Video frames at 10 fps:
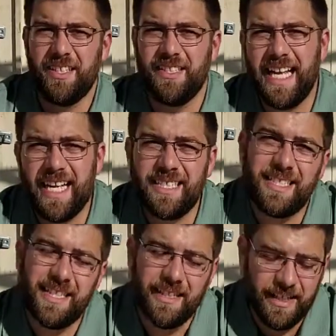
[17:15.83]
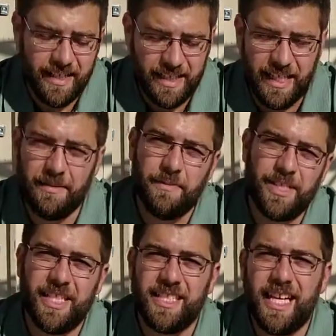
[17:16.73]
nasty,
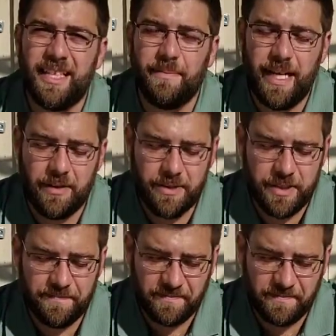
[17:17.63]
reaching inside the pouch.